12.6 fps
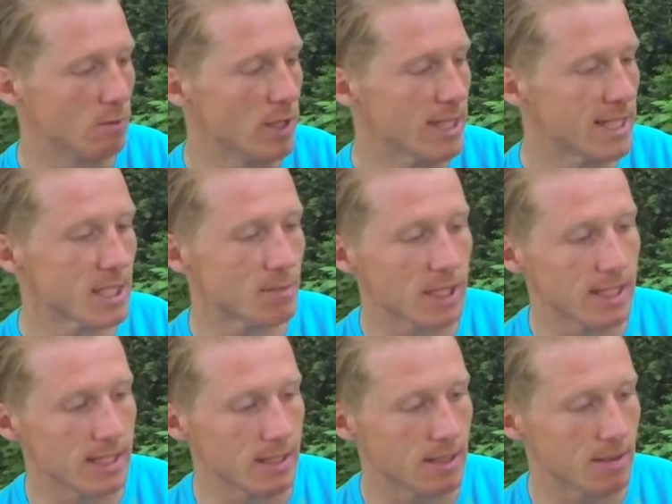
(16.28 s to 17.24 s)

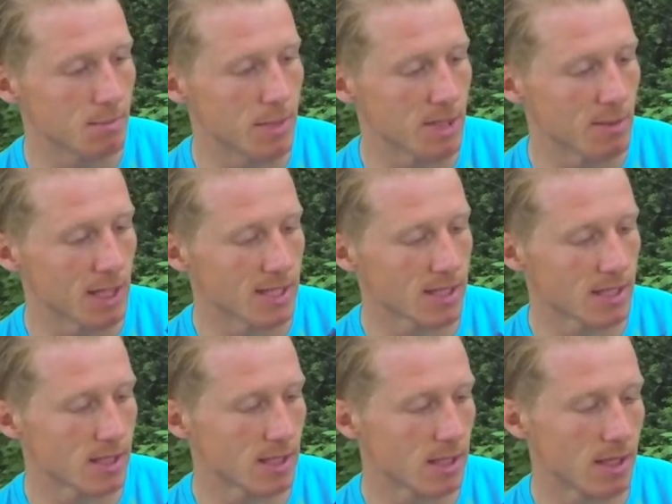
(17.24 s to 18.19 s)
reasonably minimalist
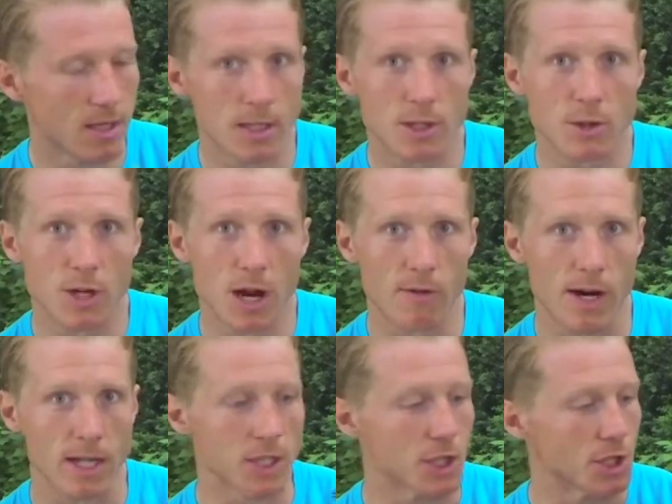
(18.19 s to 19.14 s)
trail
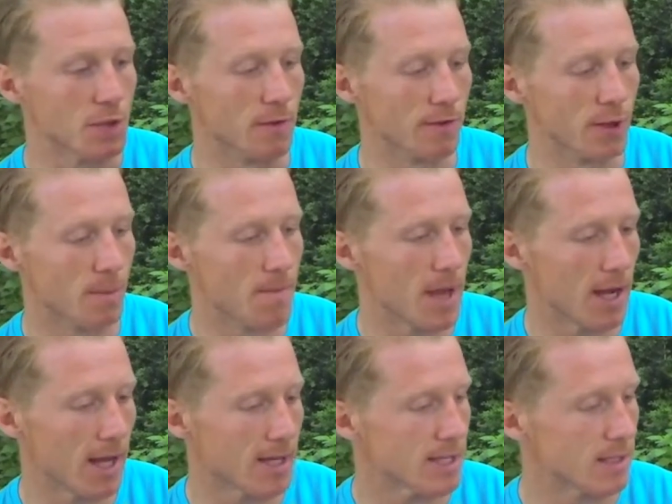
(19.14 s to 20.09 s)
running shoe from
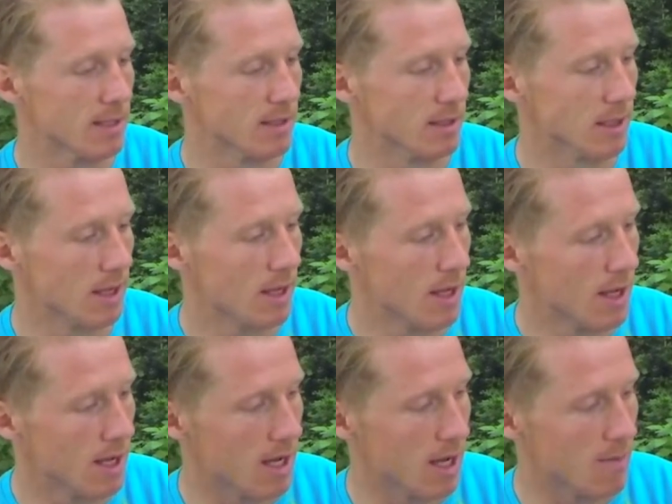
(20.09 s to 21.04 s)
Helly Hansen.
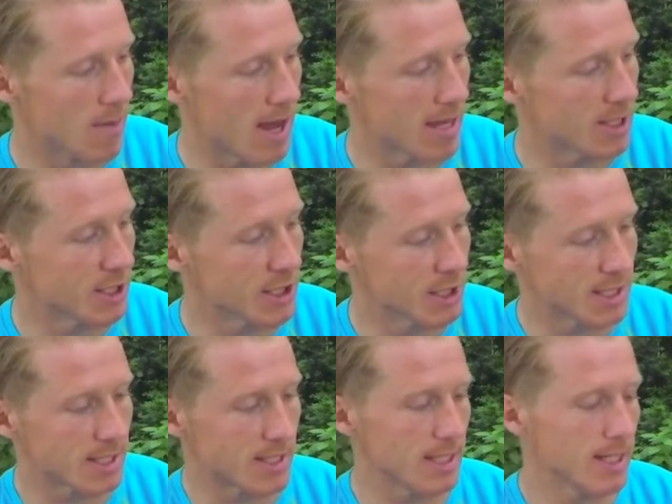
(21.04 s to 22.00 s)
As you can
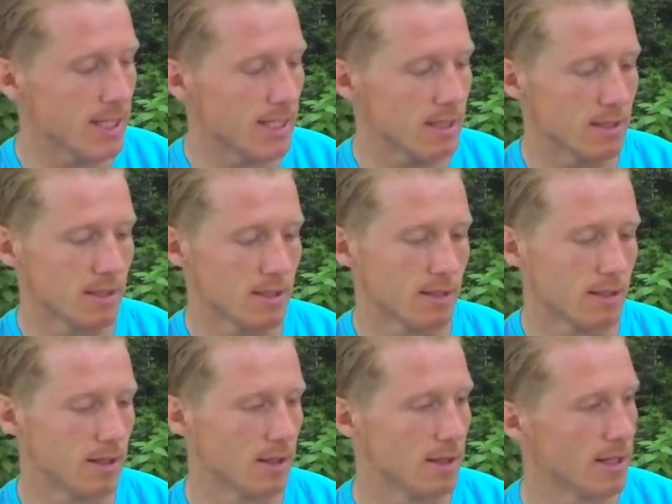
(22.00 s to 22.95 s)
see,
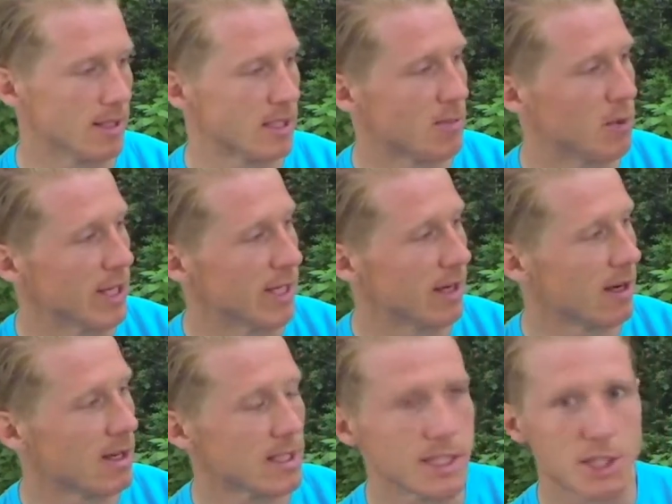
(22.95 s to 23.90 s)
it's a pretty
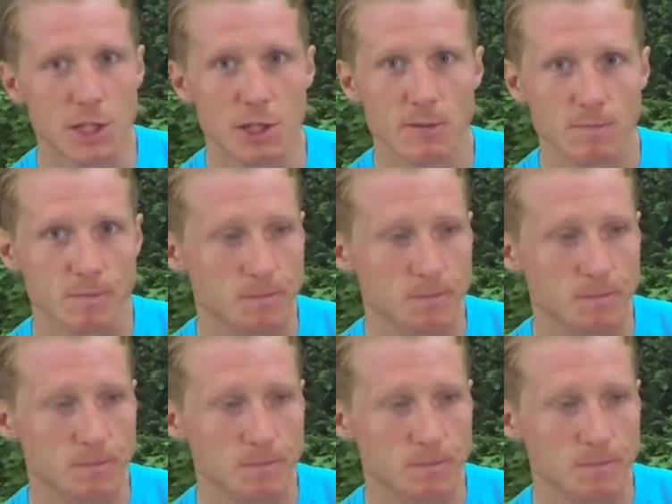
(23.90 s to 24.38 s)
classy shoe,